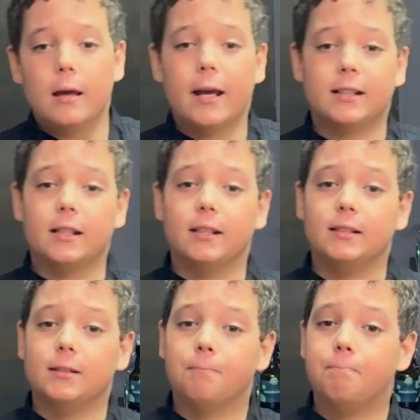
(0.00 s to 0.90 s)
It
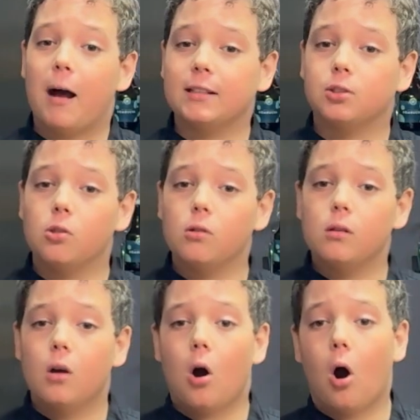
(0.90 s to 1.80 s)
is basil,
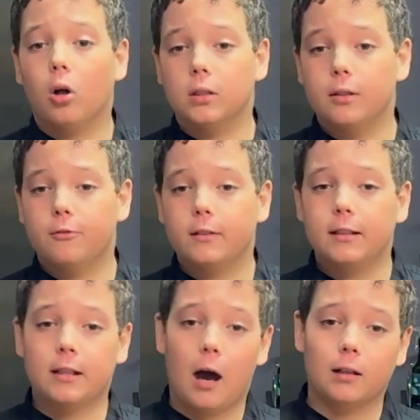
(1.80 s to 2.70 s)
olive,
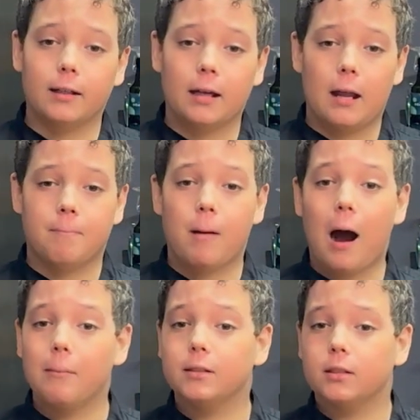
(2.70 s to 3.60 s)
garlic, and
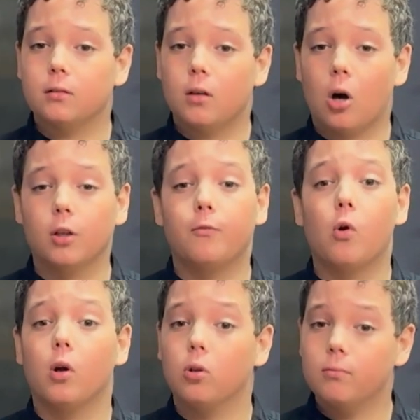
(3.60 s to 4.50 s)
olive
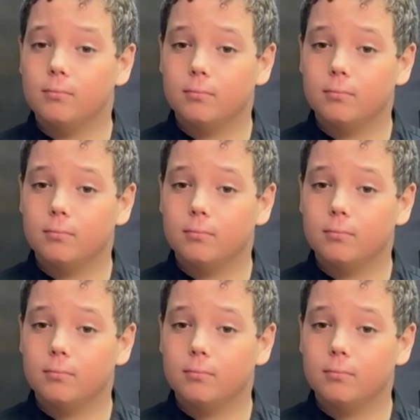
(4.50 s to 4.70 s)
oil,